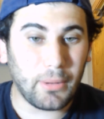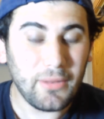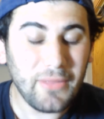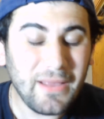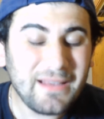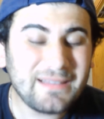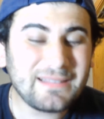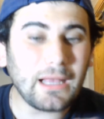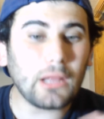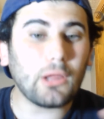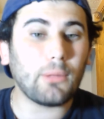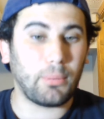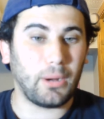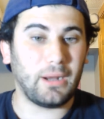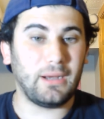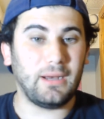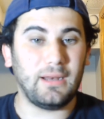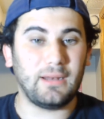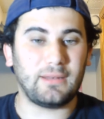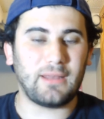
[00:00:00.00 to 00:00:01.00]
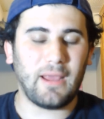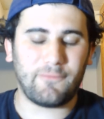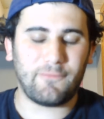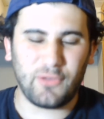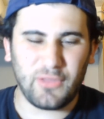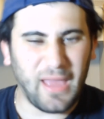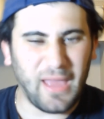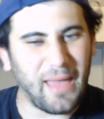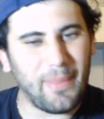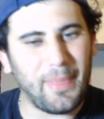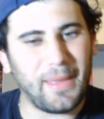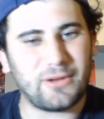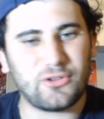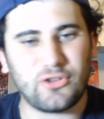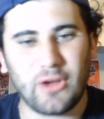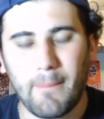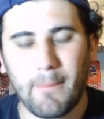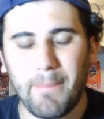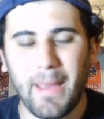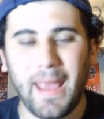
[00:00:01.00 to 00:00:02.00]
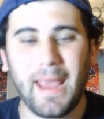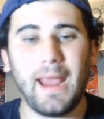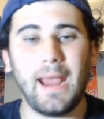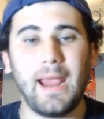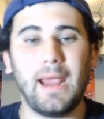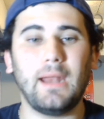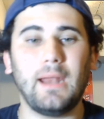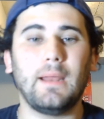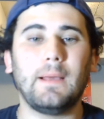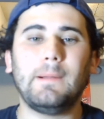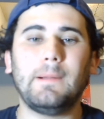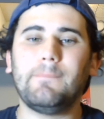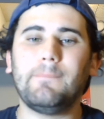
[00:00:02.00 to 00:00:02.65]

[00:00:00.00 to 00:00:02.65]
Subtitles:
They celebrated it, definitely. They had like champagne,